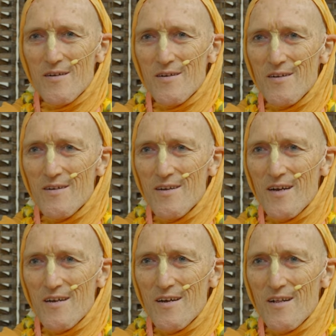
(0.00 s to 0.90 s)
I, in,
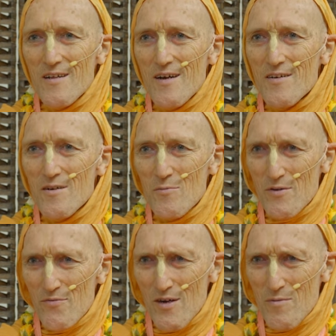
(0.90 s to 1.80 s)
in Calcutta,
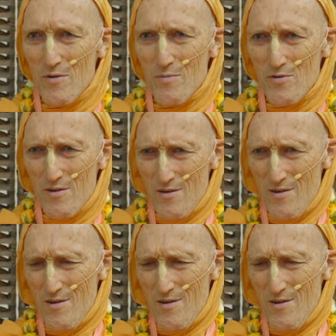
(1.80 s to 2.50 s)
we find people